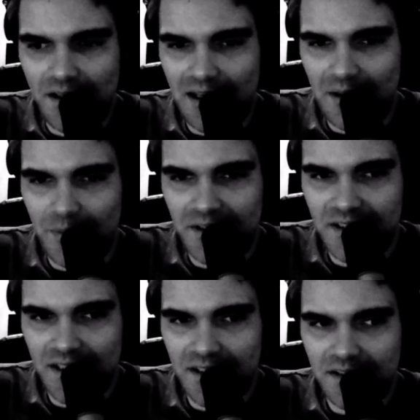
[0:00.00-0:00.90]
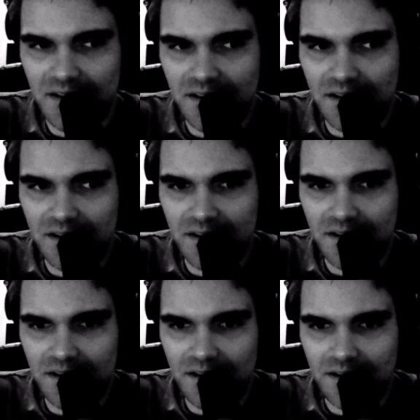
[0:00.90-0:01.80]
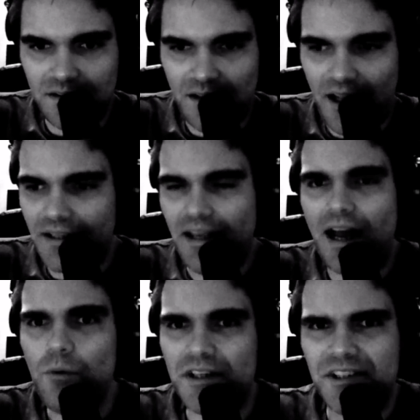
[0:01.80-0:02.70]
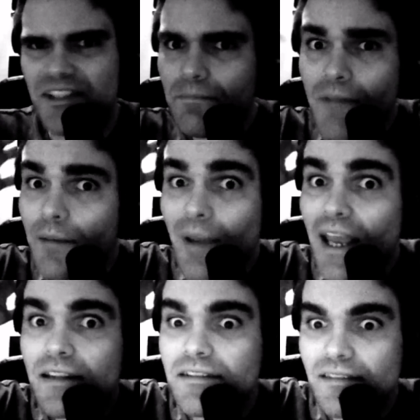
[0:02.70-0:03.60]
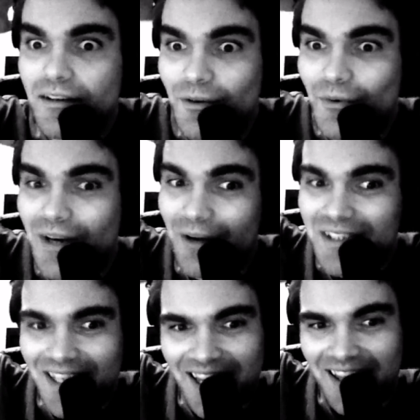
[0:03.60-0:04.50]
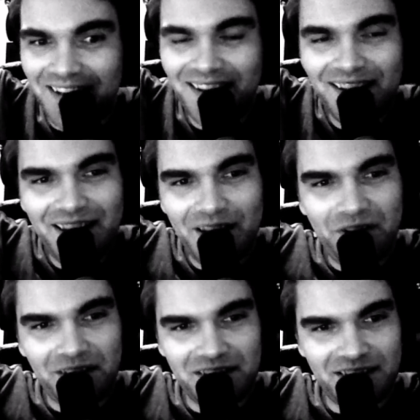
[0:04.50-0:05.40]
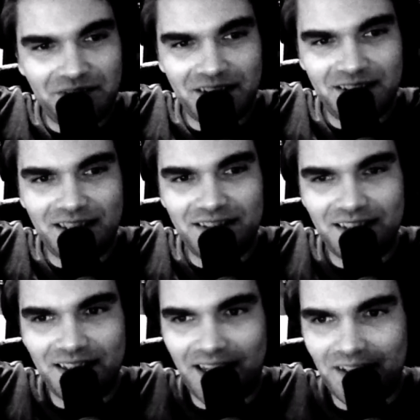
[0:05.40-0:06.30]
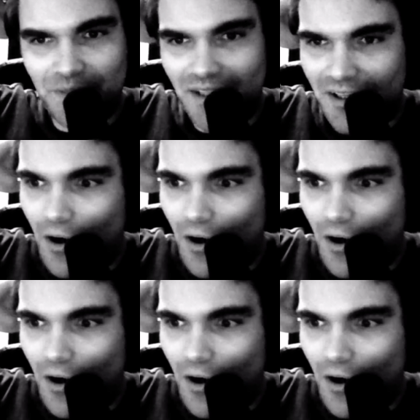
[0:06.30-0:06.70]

would have shit my pants when I was a kid if all this stuff had existed and I could be like,